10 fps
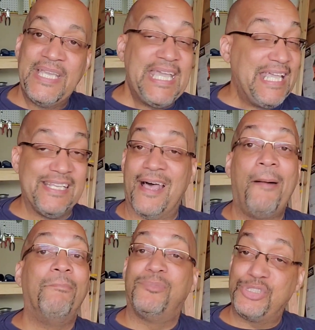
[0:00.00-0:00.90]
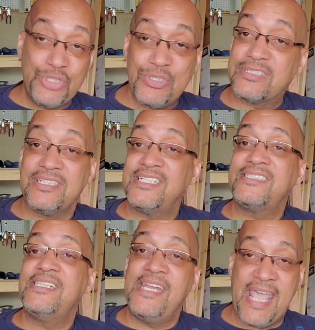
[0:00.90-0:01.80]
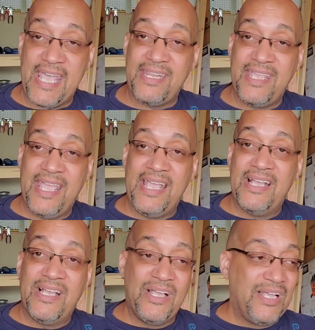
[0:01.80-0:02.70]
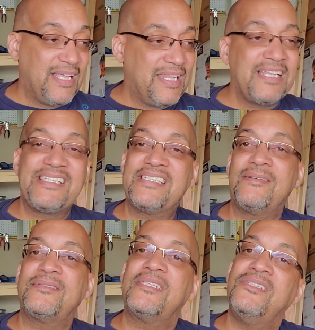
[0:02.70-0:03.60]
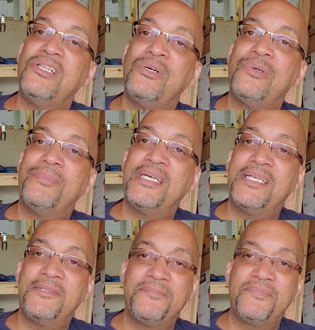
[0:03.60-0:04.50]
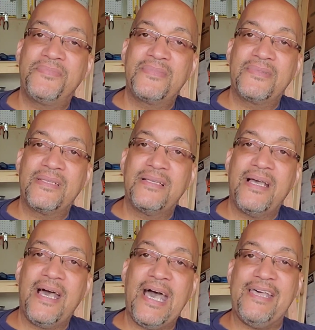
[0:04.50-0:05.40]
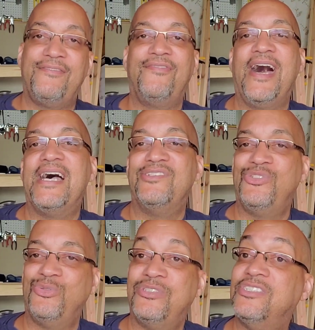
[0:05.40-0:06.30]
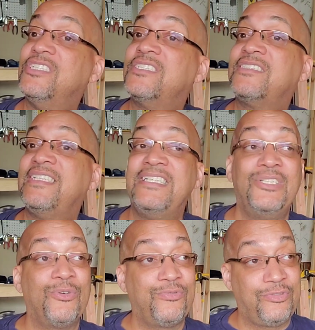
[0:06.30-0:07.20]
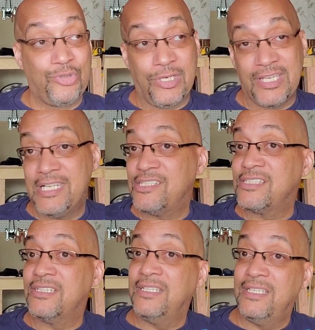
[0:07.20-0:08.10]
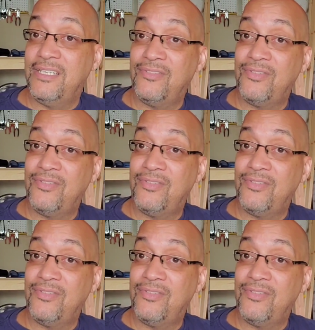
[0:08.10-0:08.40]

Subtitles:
and I'm sure it's less than that. And I ticked up and said, "You know what, man? I advise you to just get in your truck and just leave,